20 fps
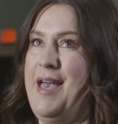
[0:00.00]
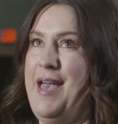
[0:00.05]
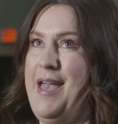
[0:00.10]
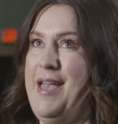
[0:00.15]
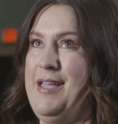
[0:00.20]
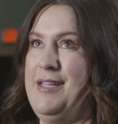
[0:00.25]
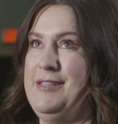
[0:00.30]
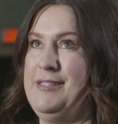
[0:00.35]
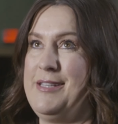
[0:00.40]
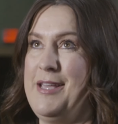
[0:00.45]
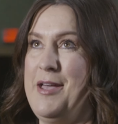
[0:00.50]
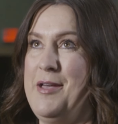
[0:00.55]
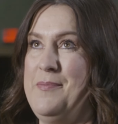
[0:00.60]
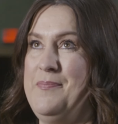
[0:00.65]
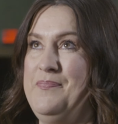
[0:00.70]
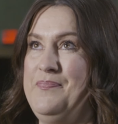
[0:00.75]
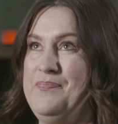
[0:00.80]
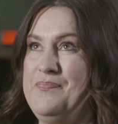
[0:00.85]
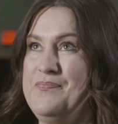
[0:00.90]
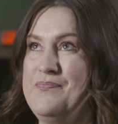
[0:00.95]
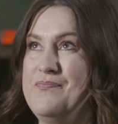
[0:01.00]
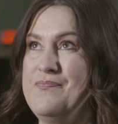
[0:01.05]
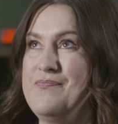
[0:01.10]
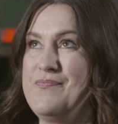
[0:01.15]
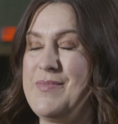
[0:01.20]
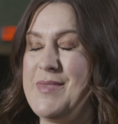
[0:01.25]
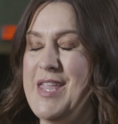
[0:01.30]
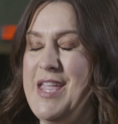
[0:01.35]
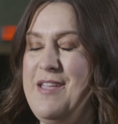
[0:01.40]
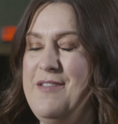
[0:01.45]
And
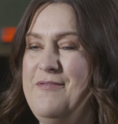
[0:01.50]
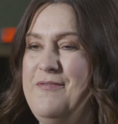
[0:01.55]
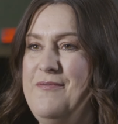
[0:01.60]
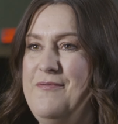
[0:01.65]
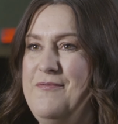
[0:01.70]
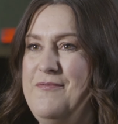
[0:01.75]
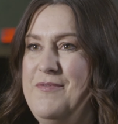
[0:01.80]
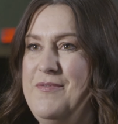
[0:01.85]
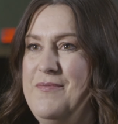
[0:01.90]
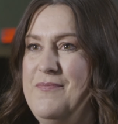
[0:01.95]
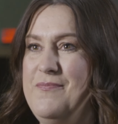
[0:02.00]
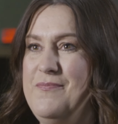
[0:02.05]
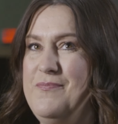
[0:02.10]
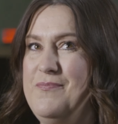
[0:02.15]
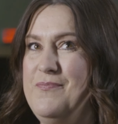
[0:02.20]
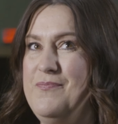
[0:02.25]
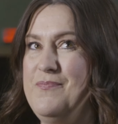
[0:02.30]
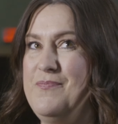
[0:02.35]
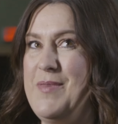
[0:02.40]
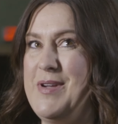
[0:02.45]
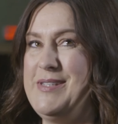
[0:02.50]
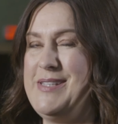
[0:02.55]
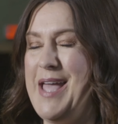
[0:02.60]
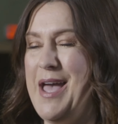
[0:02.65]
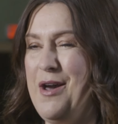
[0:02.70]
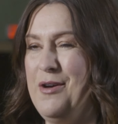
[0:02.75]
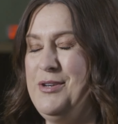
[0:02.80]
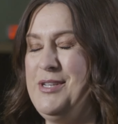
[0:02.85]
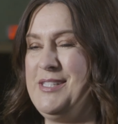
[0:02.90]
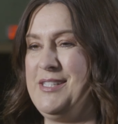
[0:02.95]
um, if a
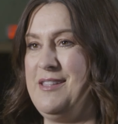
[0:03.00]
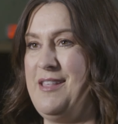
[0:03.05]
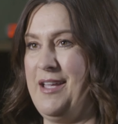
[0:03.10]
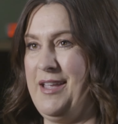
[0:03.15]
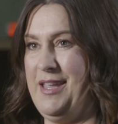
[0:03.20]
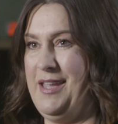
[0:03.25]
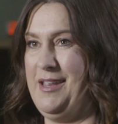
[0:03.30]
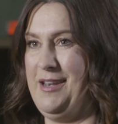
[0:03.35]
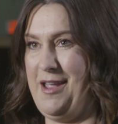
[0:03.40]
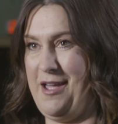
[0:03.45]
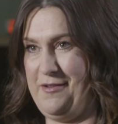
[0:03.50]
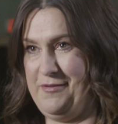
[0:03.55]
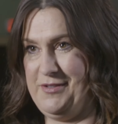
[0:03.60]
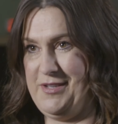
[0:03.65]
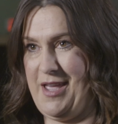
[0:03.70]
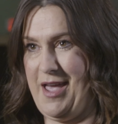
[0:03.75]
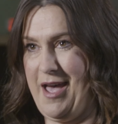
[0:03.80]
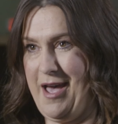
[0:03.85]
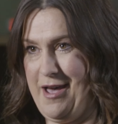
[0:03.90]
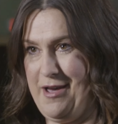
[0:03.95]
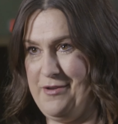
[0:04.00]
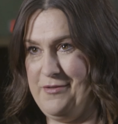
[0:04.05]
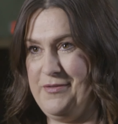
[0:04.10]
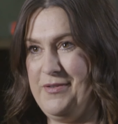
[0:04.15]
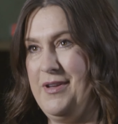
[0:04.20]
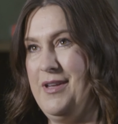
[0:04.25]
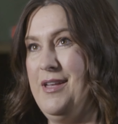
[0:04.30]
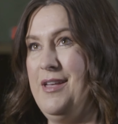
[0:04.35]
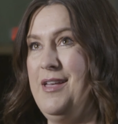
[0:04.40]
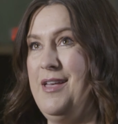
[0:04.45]
town is lucky enough to
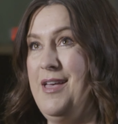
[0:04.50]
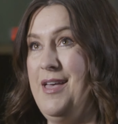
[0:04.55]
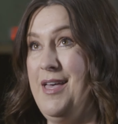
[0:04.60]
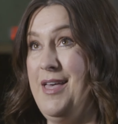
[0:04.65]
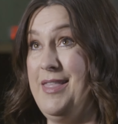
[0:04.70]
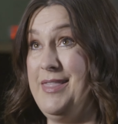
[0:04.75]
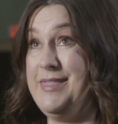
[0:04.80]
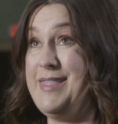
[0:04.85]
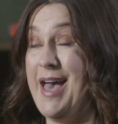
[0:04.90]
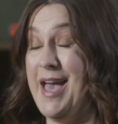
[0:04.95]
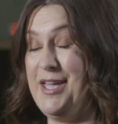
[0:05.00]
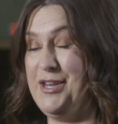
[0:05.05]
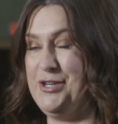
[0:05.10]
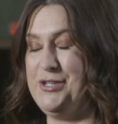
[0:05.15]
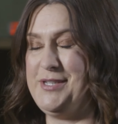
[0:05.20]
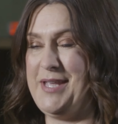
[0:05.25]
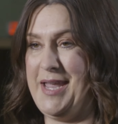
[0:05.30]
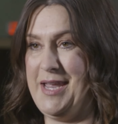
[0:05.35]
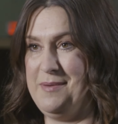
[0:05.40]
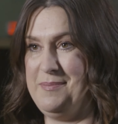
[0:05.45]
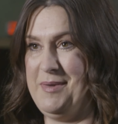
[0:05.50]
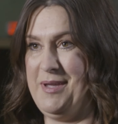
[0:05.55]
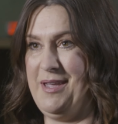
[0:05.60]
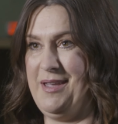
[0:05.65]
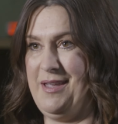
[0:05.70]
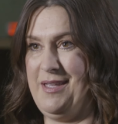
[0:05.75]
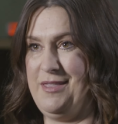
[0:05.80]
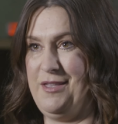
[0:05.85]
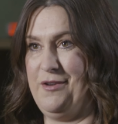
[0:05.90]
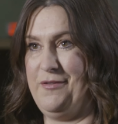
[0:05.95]
have that
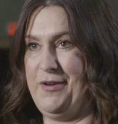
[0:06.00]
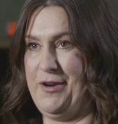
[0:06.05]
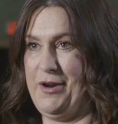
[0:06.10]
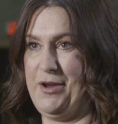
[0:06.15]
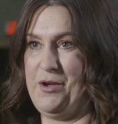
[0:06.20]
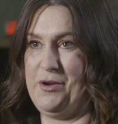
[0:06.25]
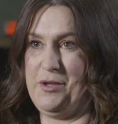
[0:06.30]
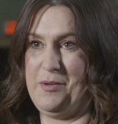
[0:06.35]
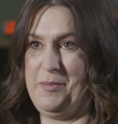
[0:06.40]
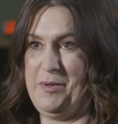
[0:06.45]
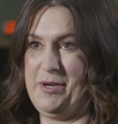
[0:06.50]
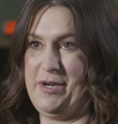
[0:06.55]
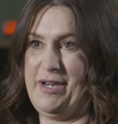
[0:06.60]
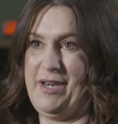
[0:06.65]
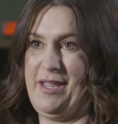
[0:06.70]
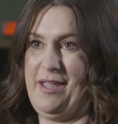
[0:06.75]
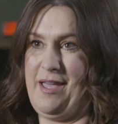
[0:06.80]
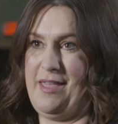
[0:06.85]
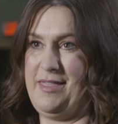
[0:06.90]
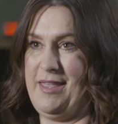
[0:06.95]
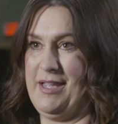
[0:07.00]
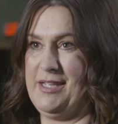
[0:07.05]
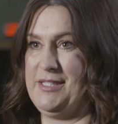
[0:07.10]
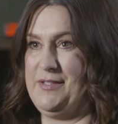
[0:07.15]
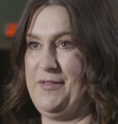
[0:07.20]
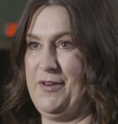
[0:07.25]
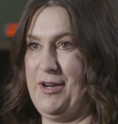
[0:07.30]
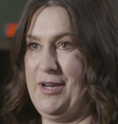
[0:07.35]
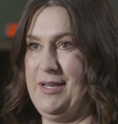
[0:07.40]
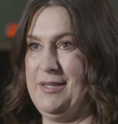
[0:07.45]
entertainment in their very own community, I think
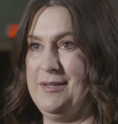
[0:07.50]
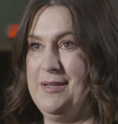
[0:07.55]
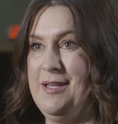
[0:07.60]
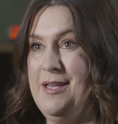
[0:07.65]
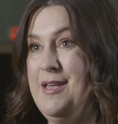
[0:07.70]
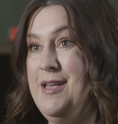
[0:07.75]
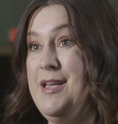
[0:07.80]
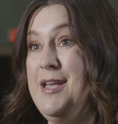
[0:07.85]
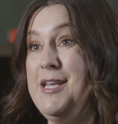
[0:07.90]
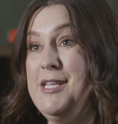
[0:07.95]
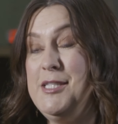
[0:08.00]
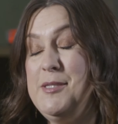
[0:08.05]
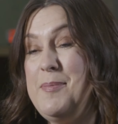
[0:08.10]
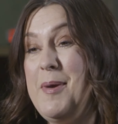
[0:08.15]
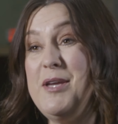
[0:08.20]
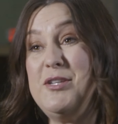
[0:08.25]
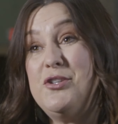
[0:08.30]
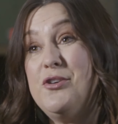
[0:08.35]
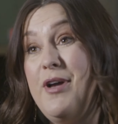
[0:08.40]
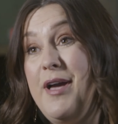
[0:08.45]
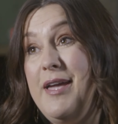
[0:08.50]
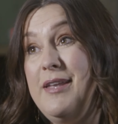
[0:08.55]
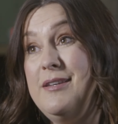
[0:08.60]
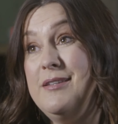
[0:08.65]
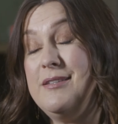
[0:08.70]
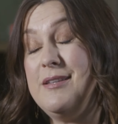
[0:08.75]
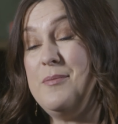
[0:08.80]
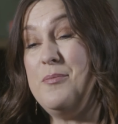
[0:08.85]
it's very special and